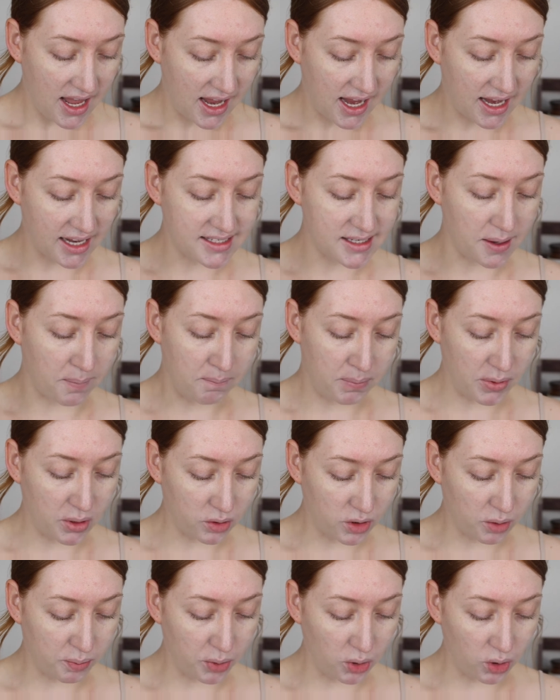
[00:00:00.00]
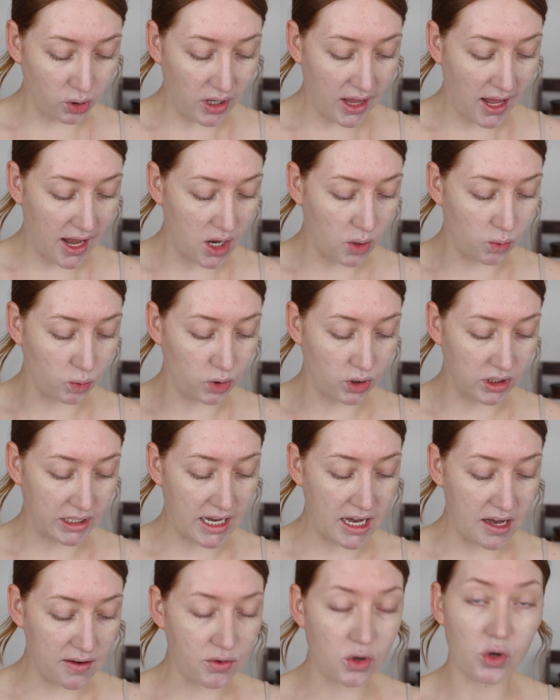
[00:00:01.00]
It's buildable and it will
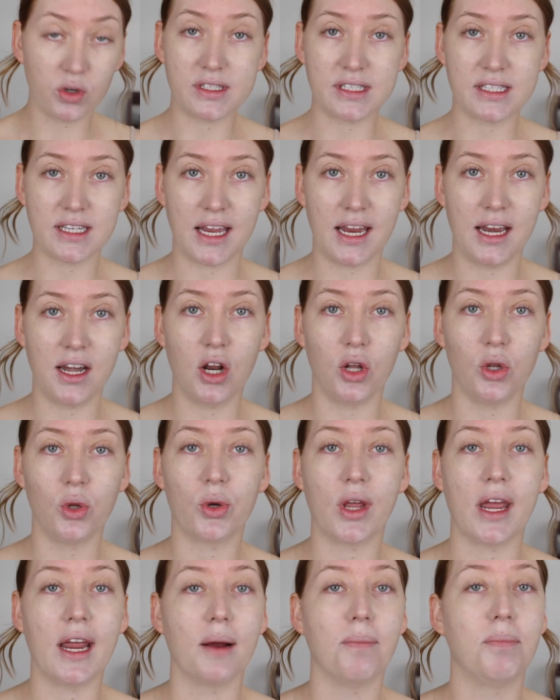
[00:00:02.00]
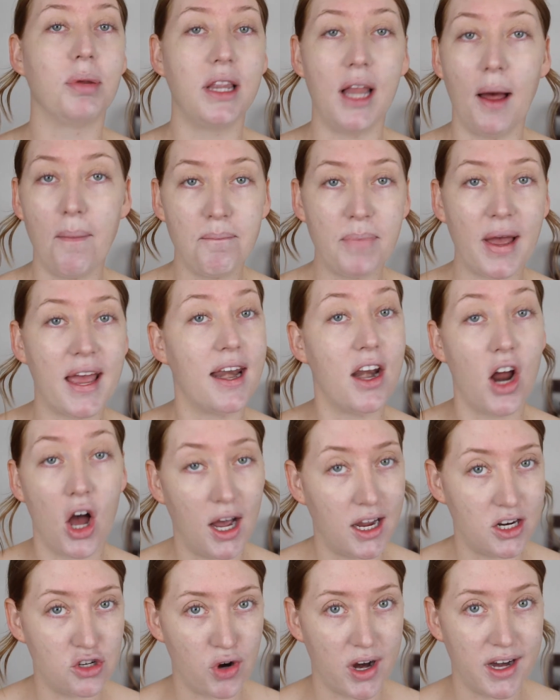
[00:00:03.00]
leave your skin looking plump and
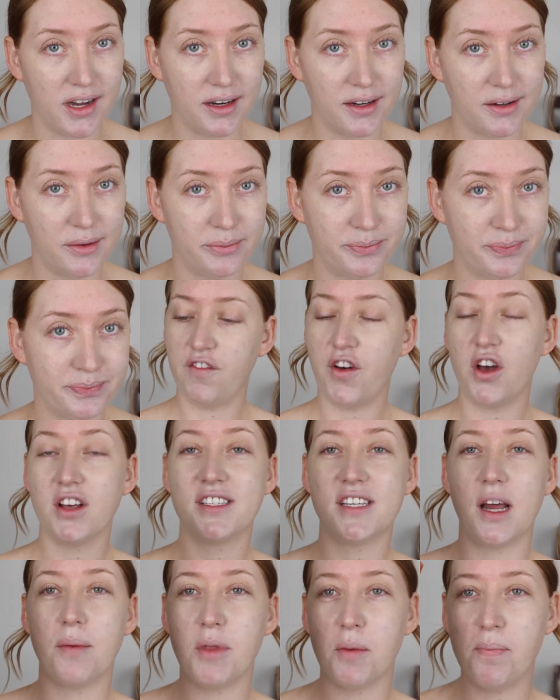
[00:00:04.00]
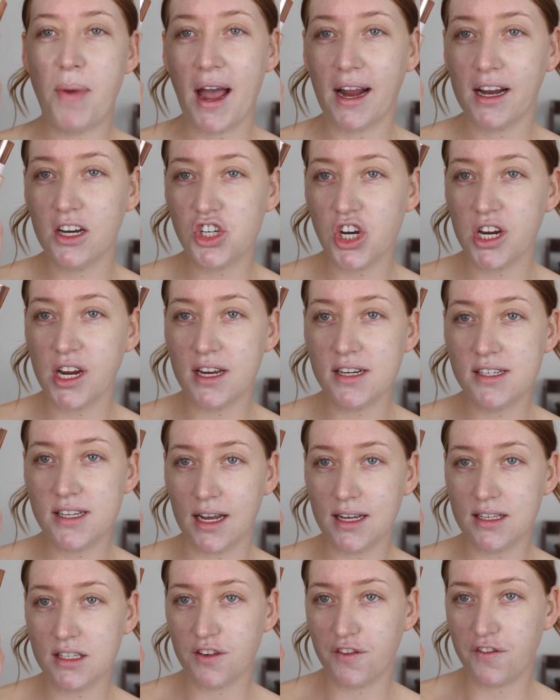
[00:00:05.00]
hydrated. First up, the packaging
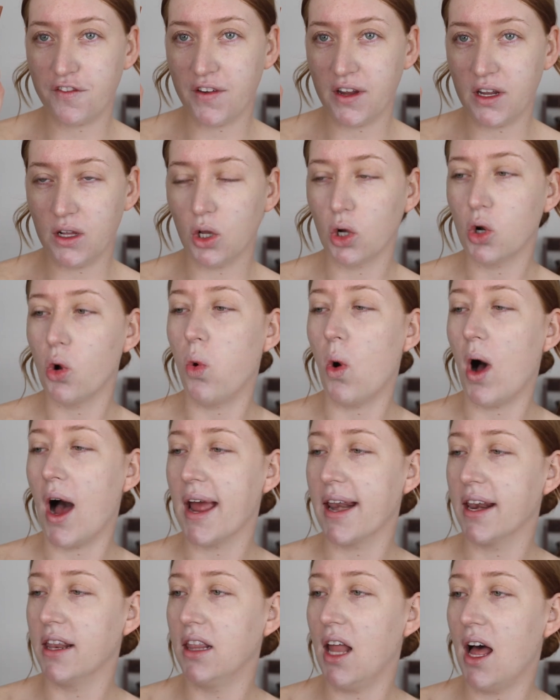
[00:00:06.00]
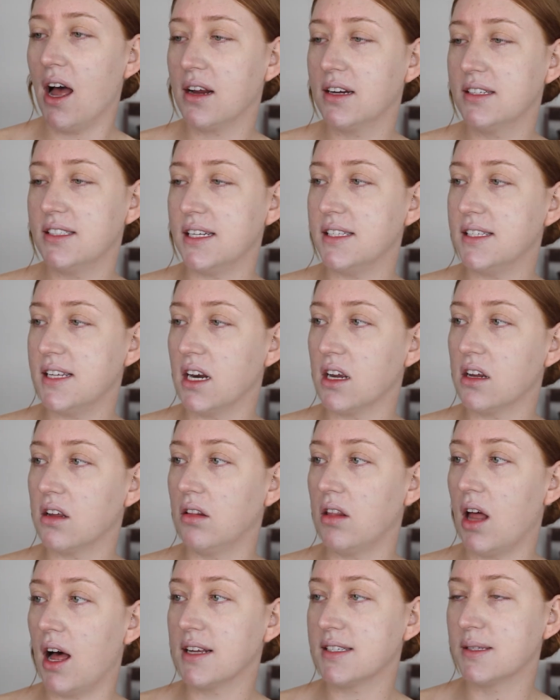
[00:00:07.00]
does feel quite luxe. It's in a
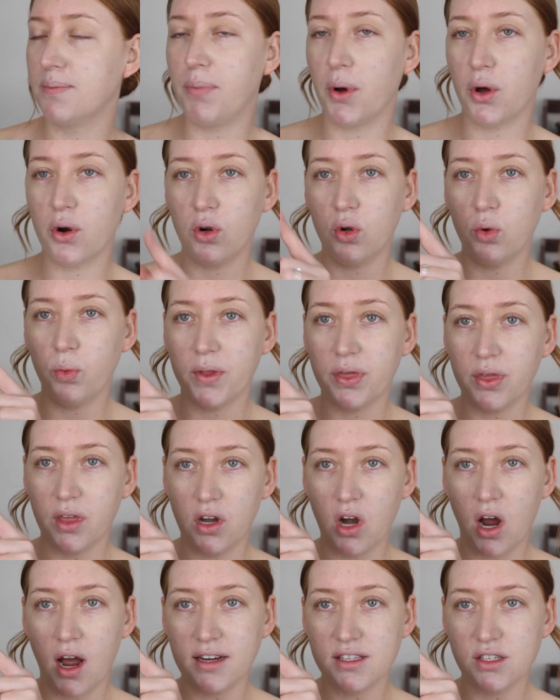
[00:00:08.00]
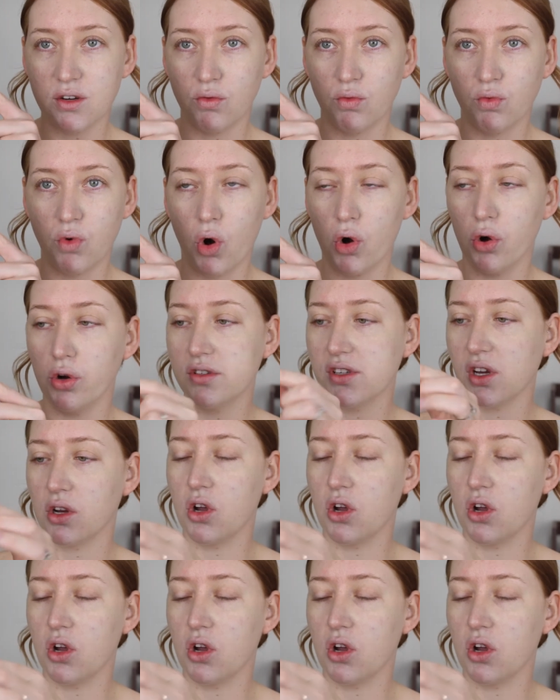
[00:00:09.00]
glass bottle with the nice rose